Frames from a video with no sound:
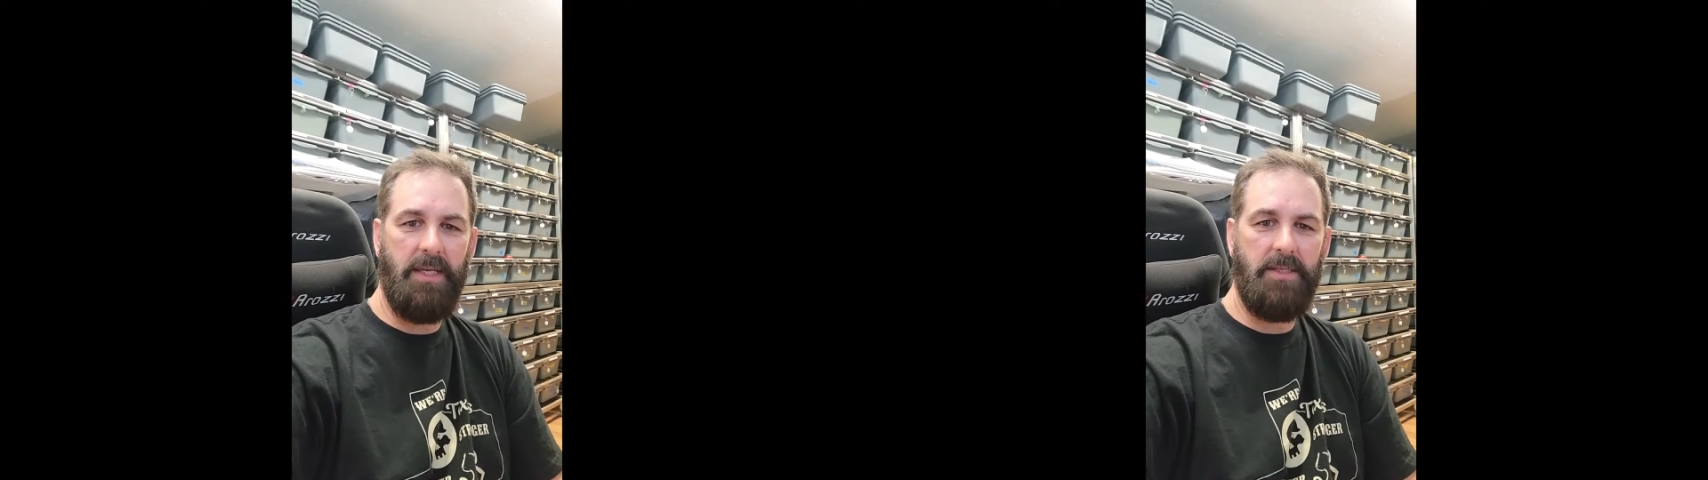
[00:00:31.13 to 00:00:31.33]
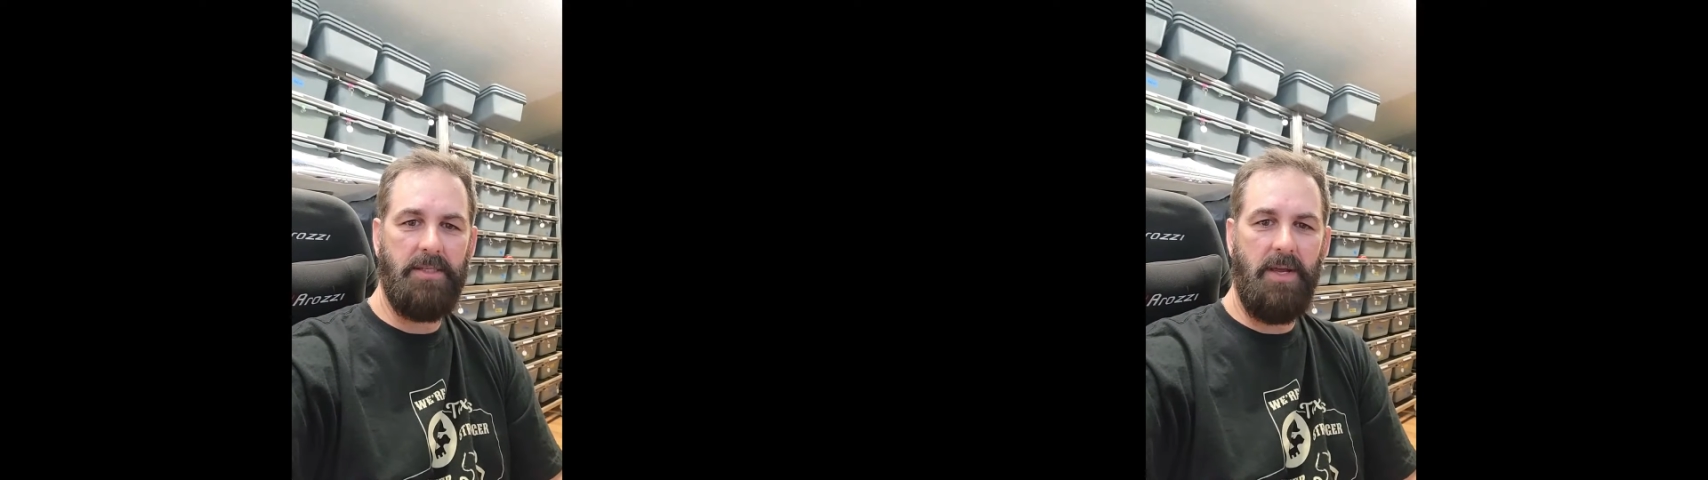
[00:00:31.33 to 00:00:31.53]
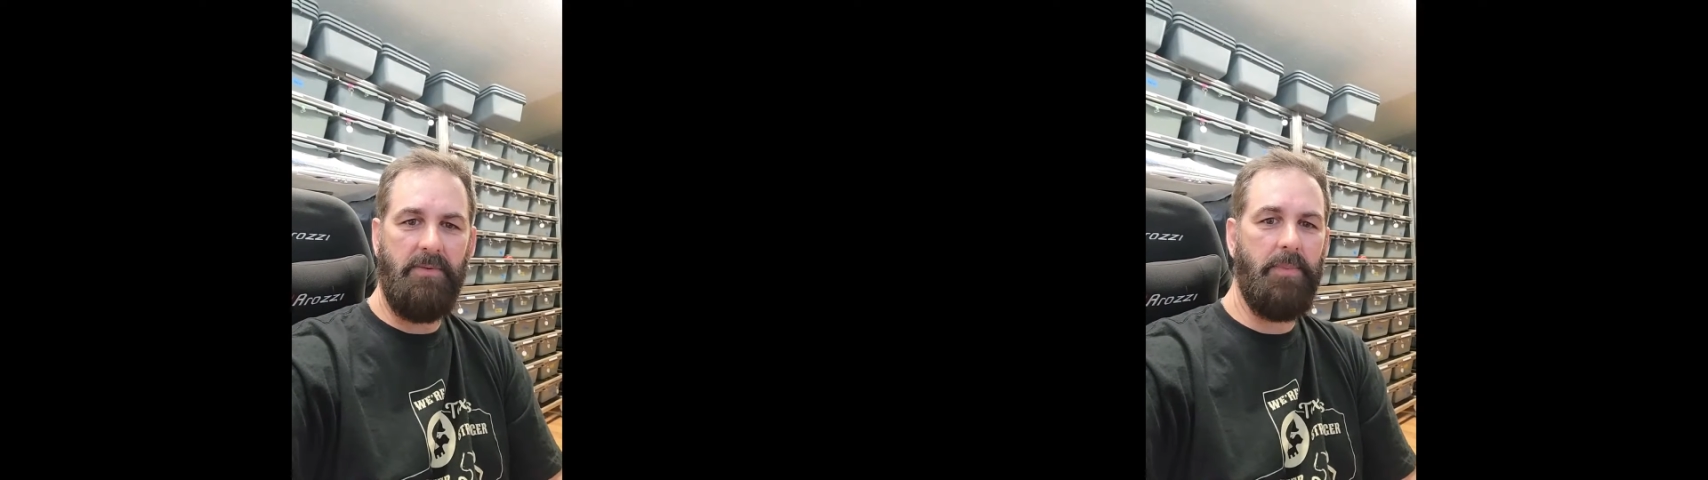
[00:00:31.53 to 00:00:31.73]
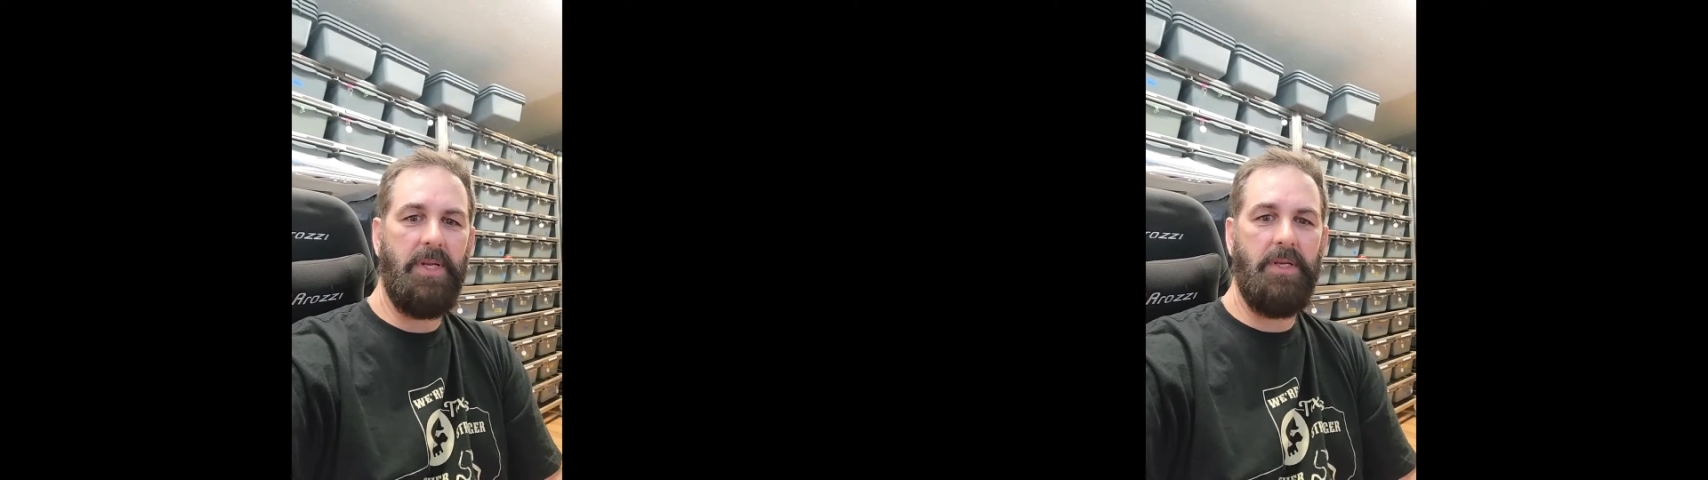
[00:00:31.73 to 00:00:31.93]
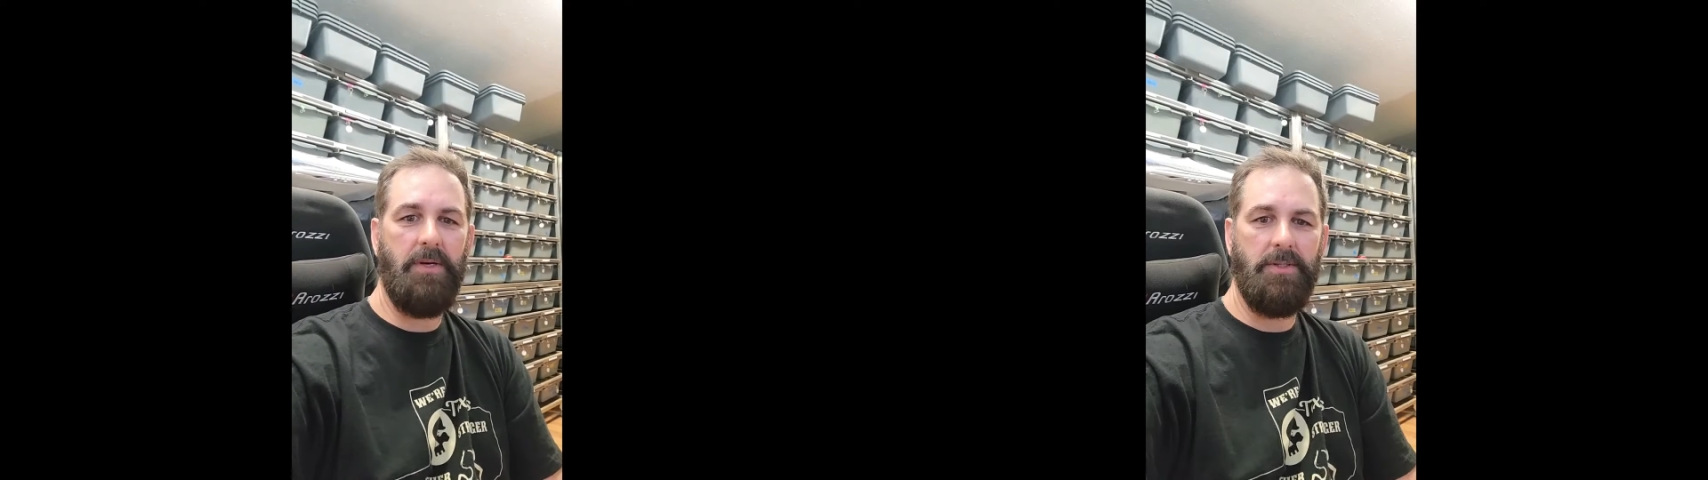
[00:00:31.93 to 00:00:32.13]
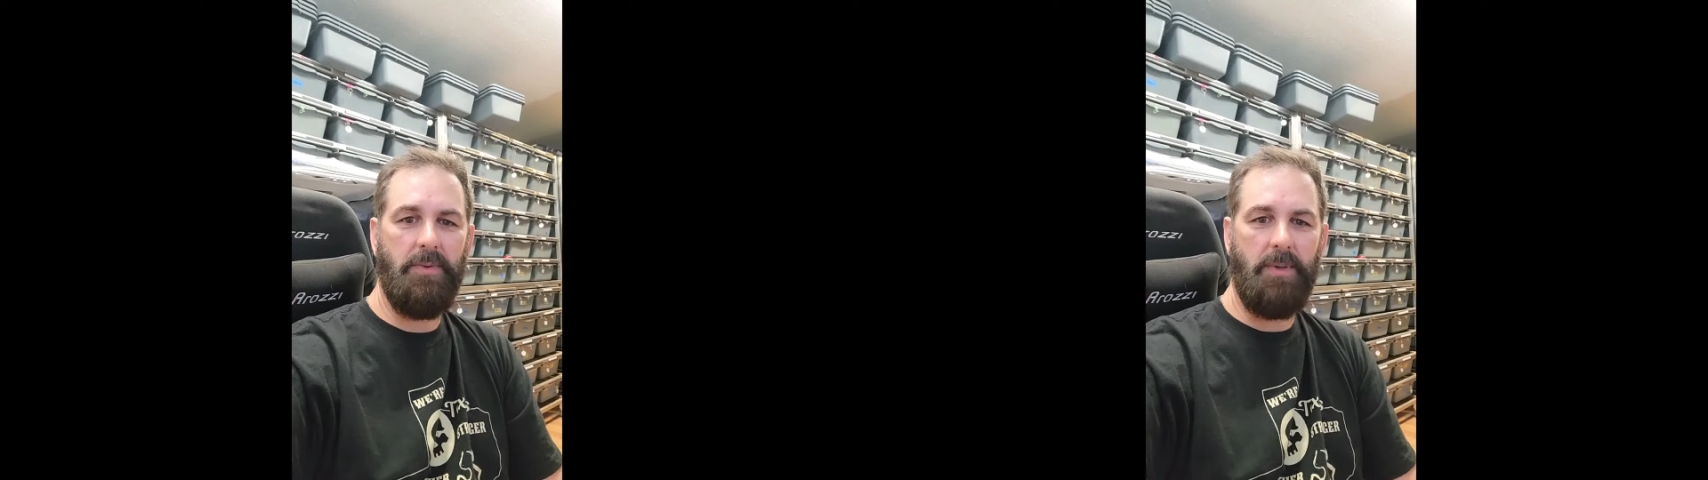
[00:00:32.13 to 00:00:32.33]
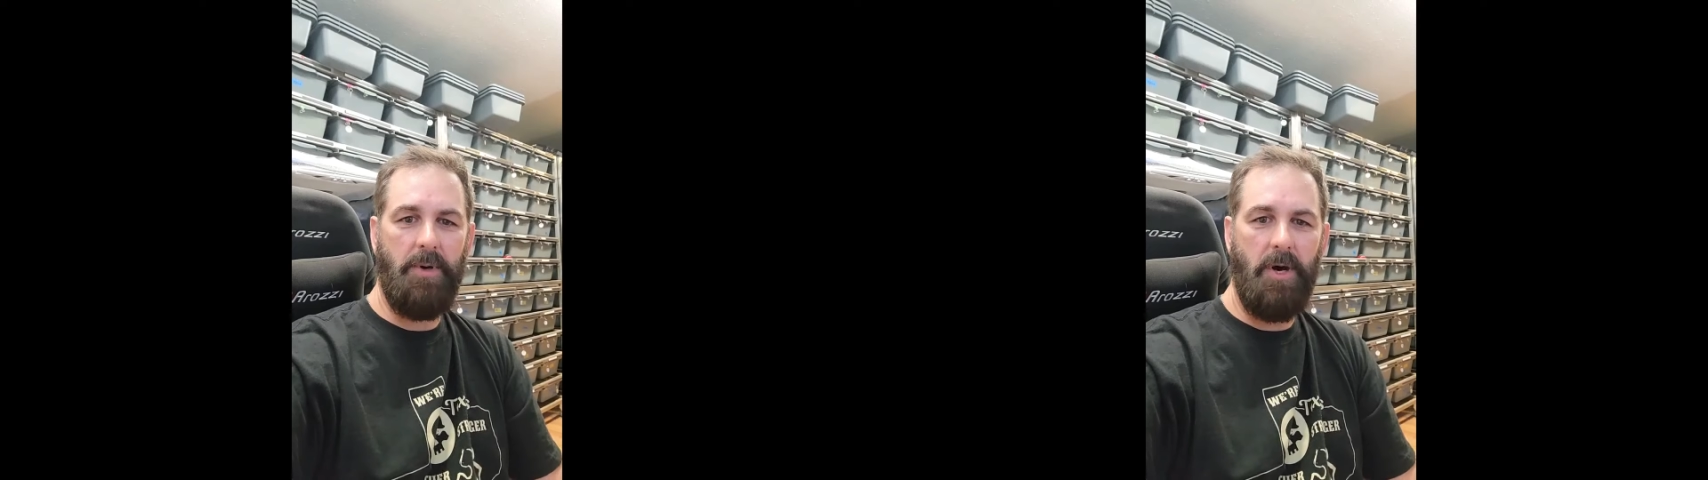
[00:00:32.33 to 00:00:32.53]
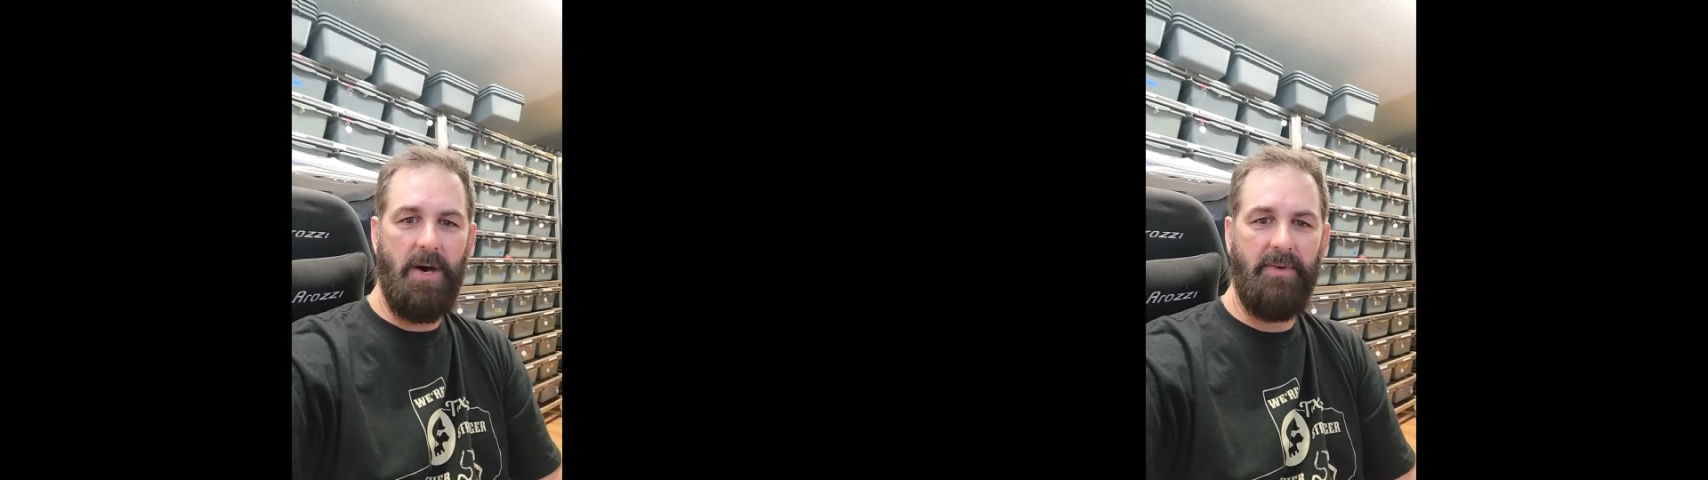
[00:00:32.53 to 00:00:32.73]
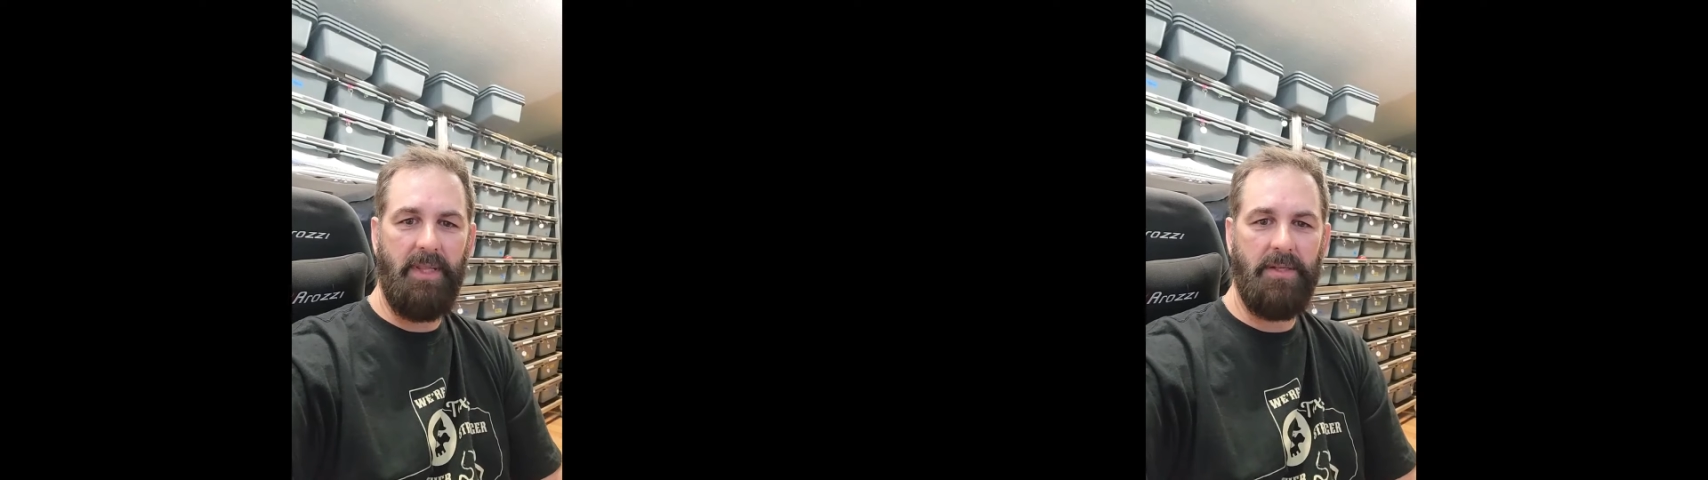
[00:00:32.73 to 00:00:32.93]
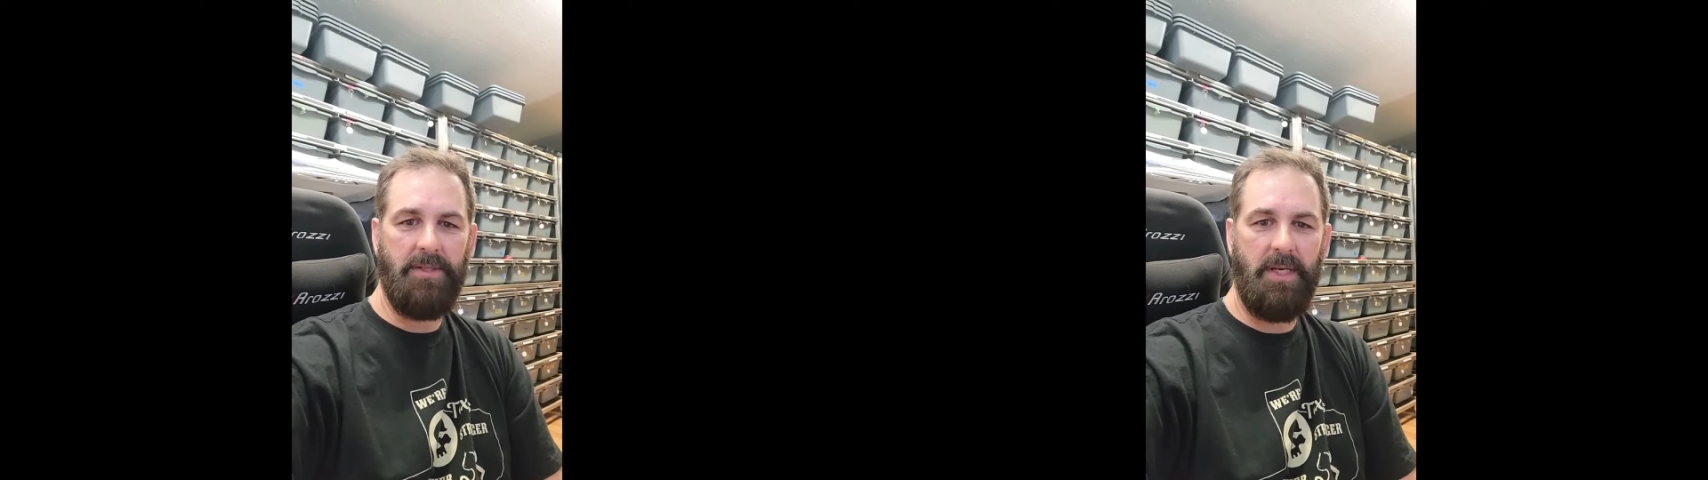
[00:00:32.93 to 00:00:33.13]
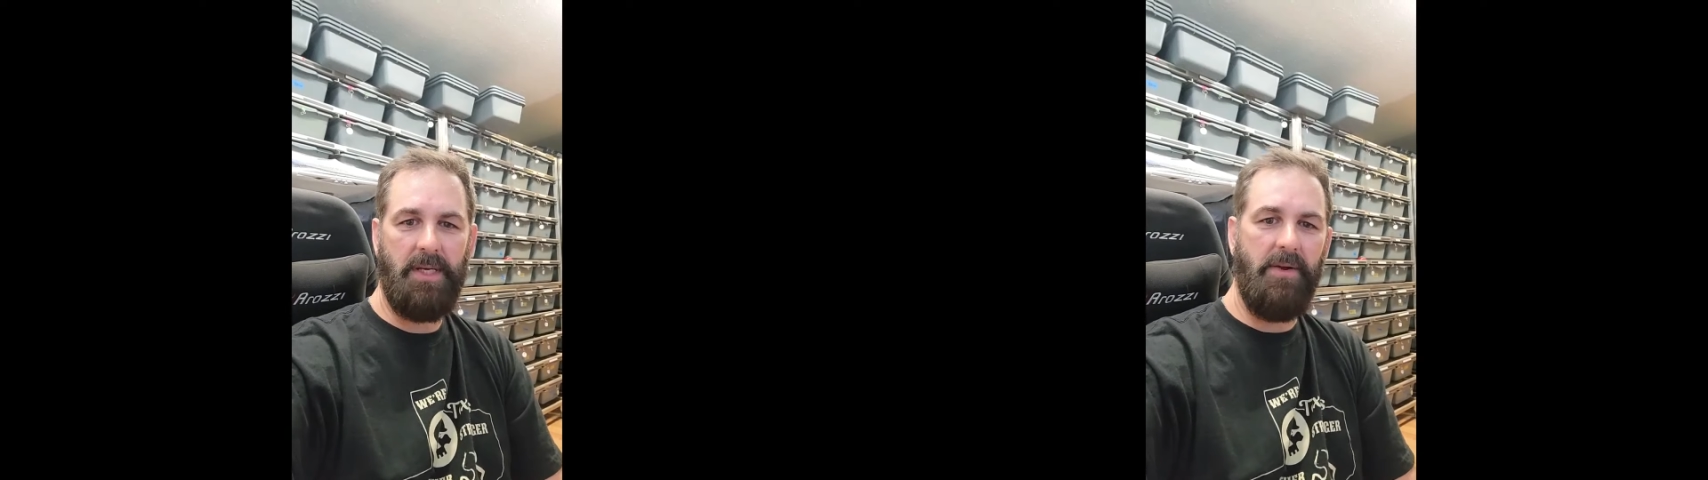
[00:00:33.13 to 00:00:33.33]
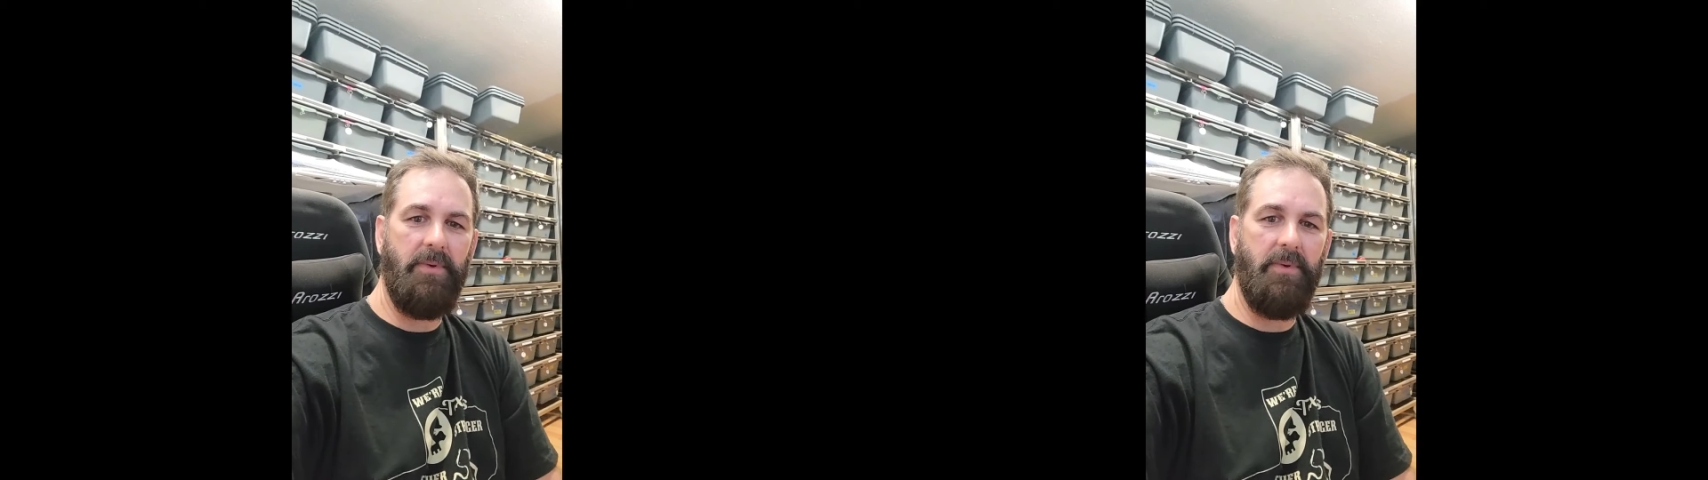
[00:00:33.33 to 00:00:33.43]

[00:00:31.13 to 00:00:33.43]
Everybody knows what a Mojave looks like.